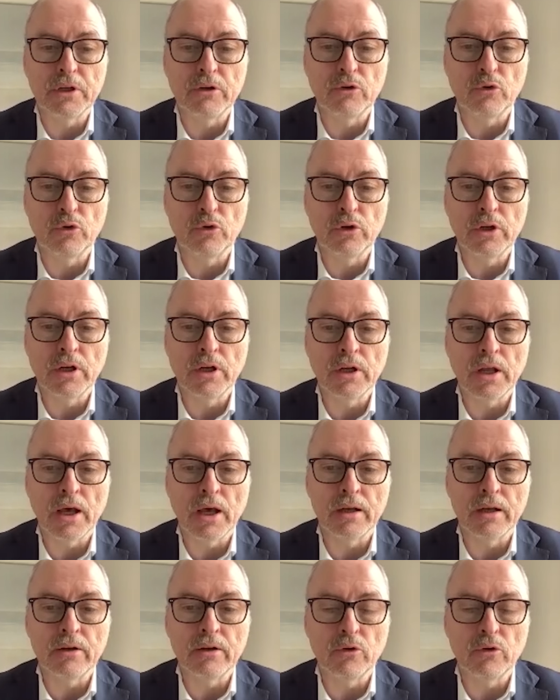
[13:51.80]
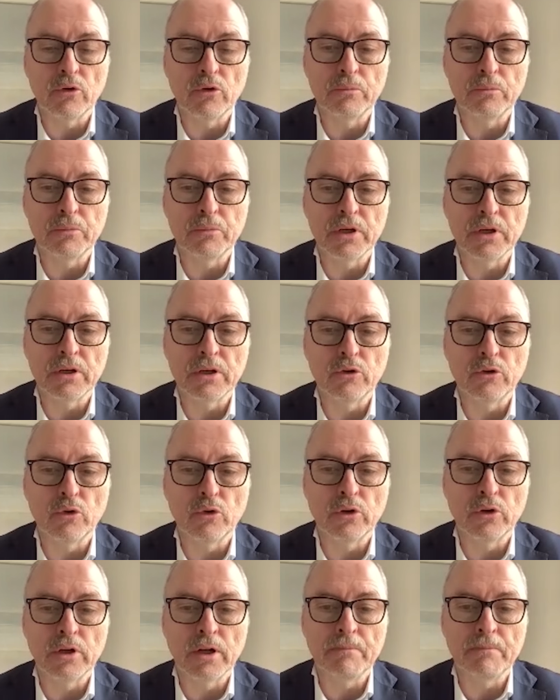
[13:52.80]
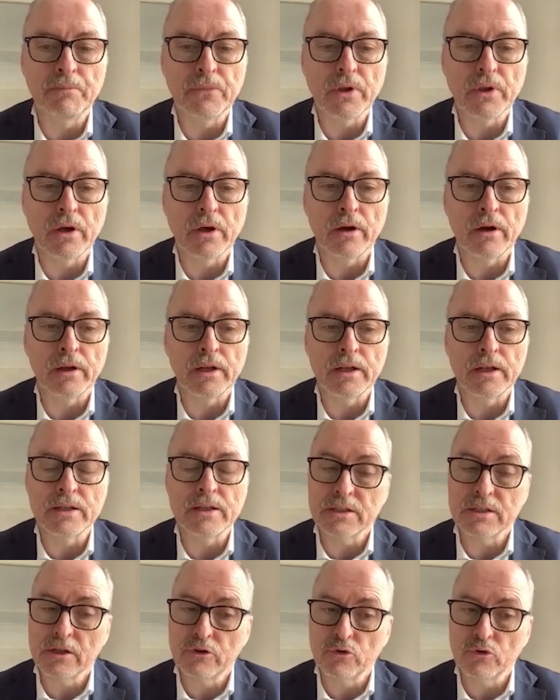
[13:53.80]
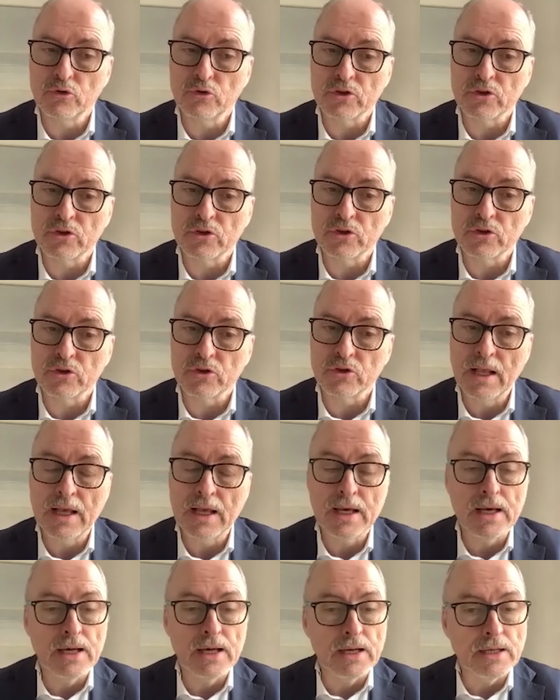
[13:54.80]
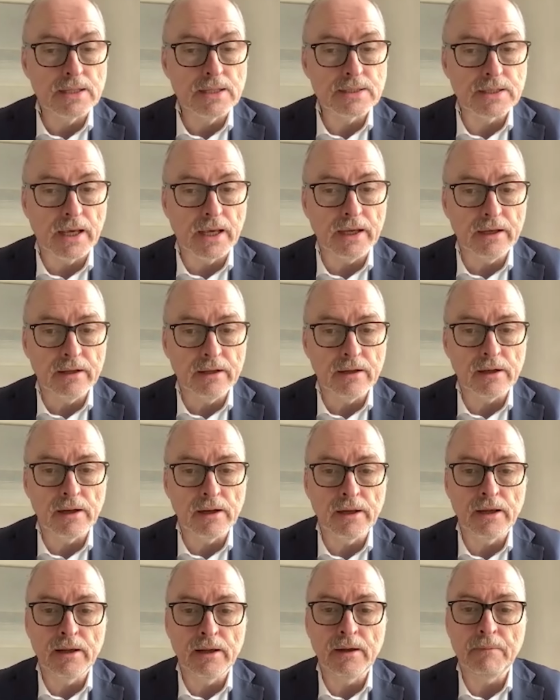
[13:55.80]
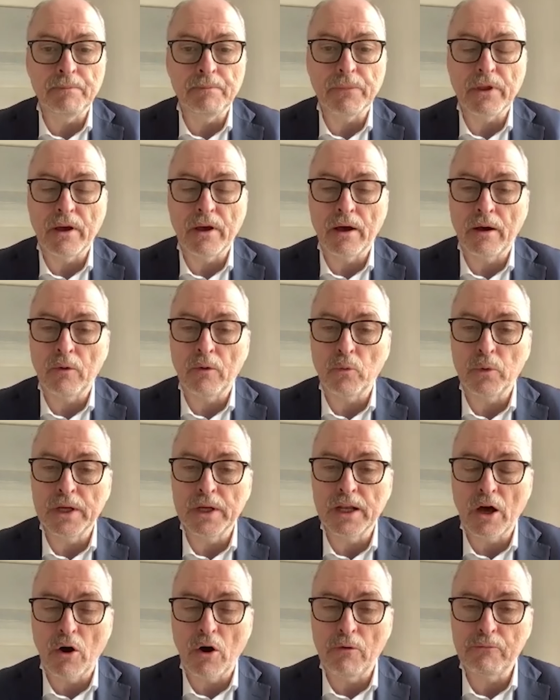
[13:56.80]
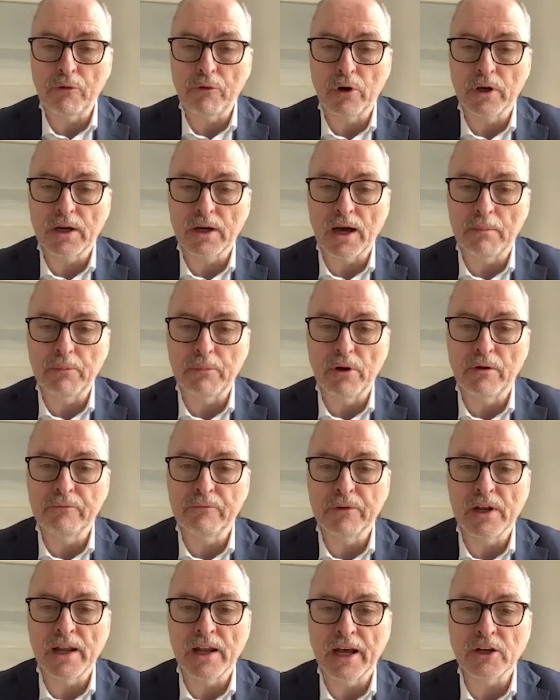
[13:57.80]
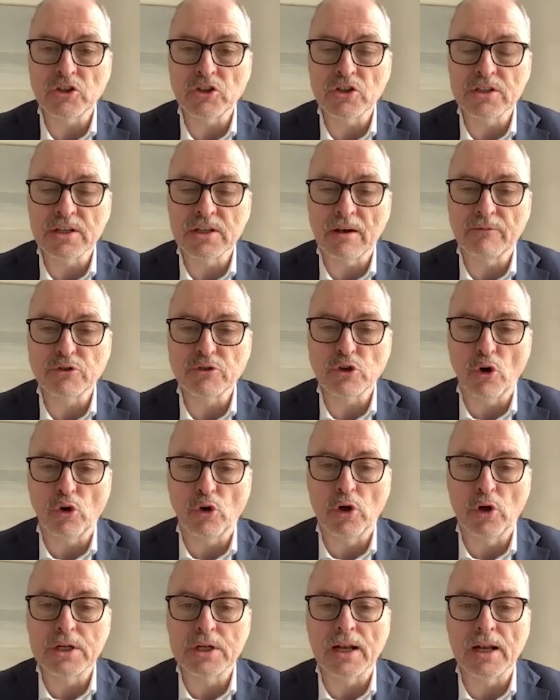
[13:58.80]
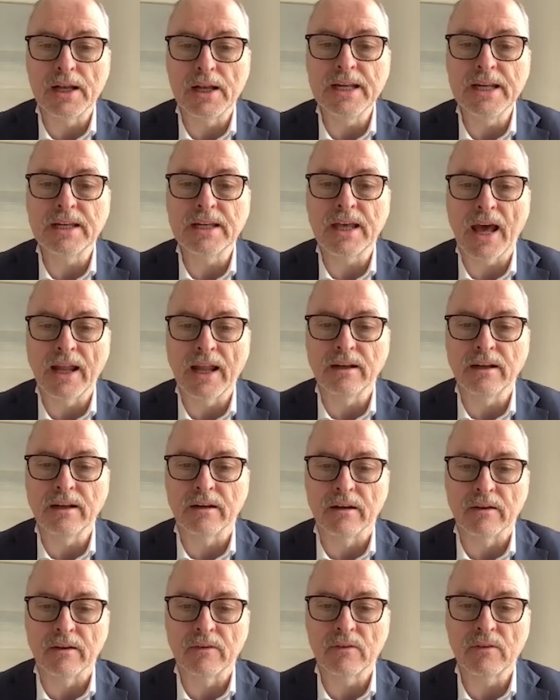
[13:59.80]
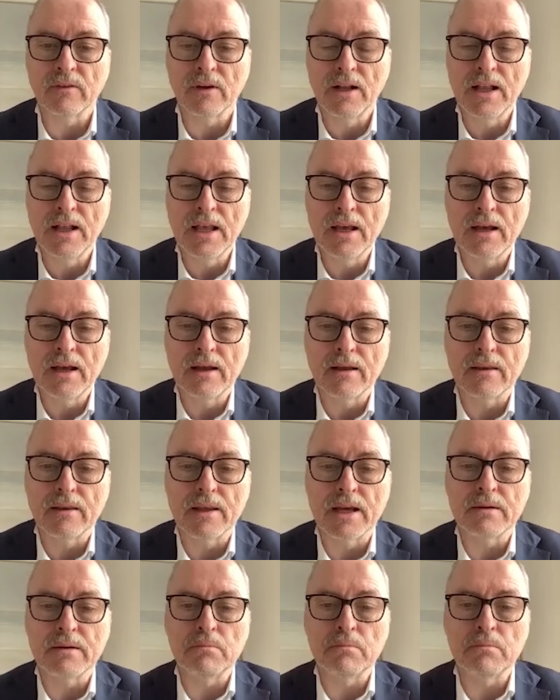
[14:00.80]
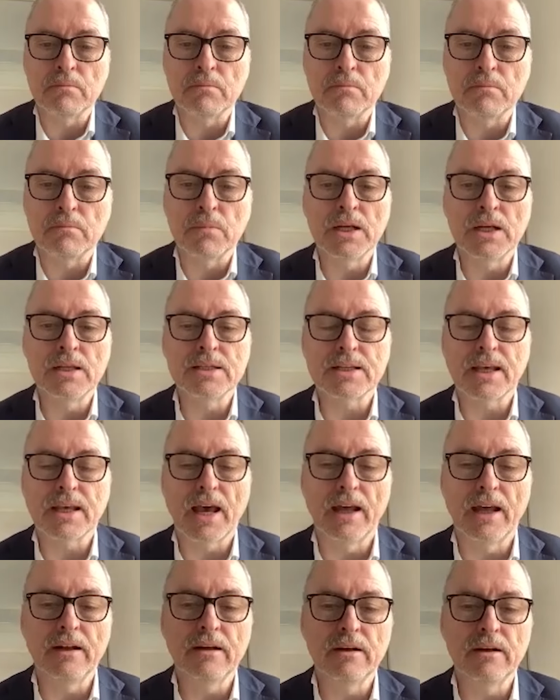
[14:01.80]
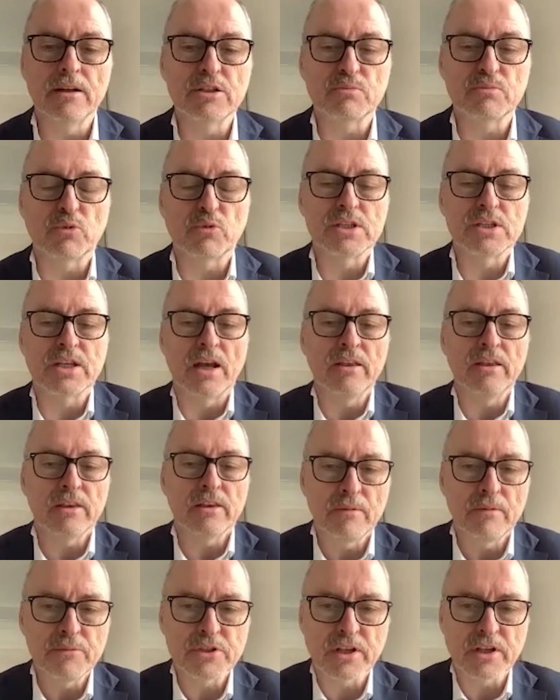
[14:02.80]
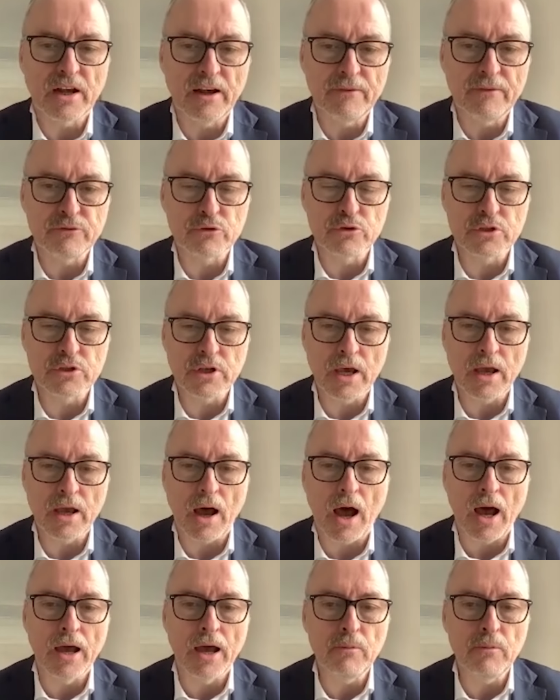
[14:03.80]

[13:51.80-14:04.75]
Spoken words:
Union and European Union institutions. Secondly, we now for a couple of elections have so-called lead candidates. That means candidates present themselves to say, I